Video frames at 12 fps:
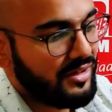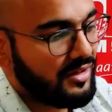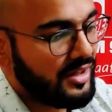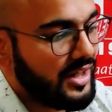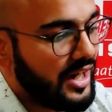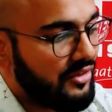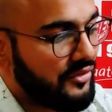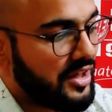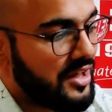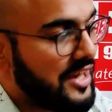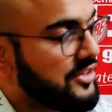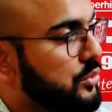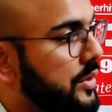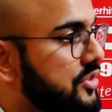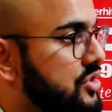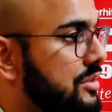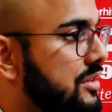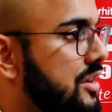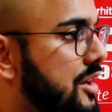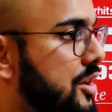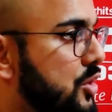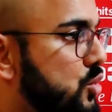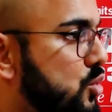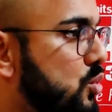He had a very nice question
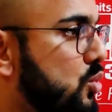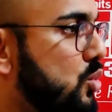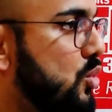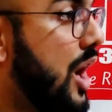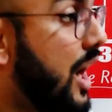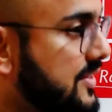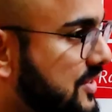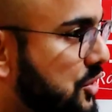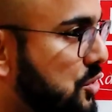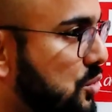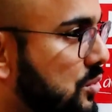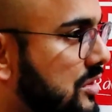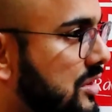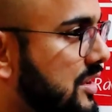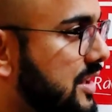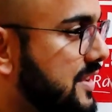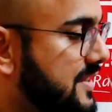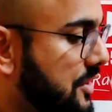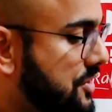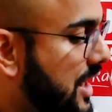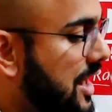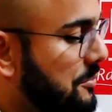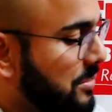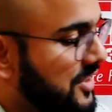to ask you. He said,
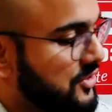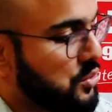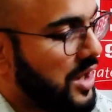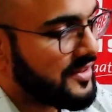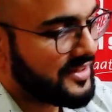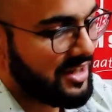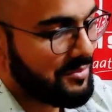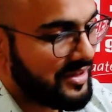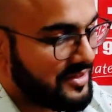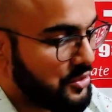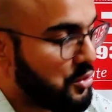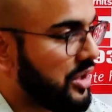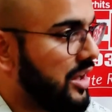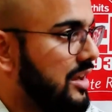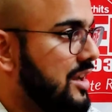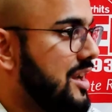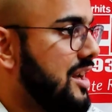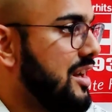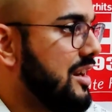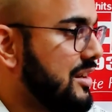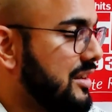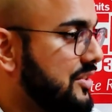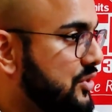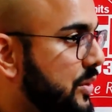Shaayan, please do ask him. I said, okay.
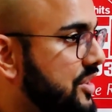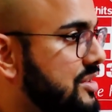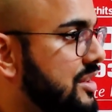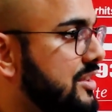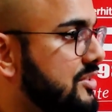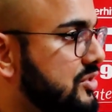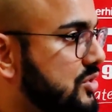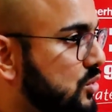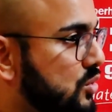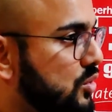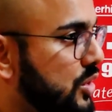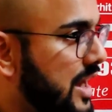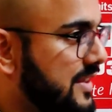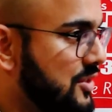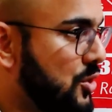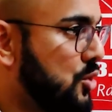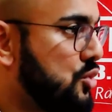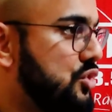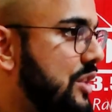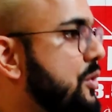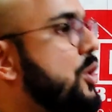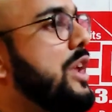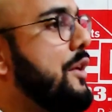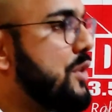His question is, so as an auto driver,
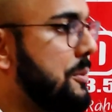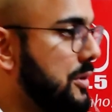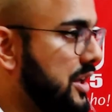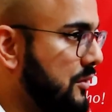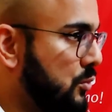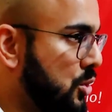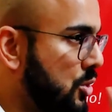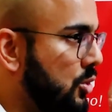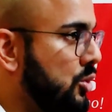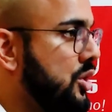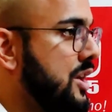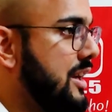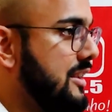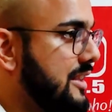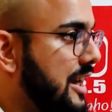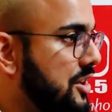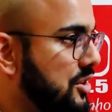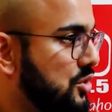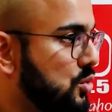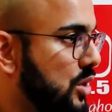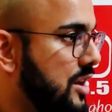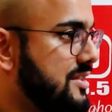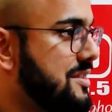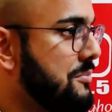not everybody would know that you
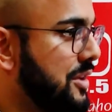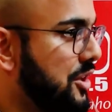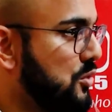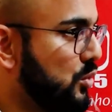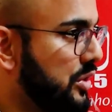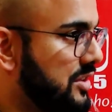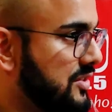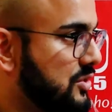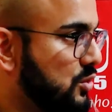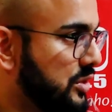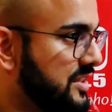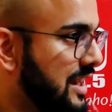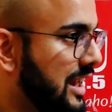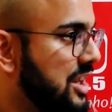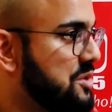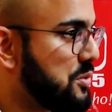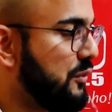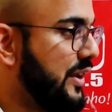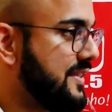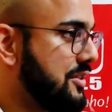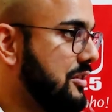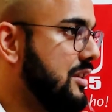are somebody who was an English professor.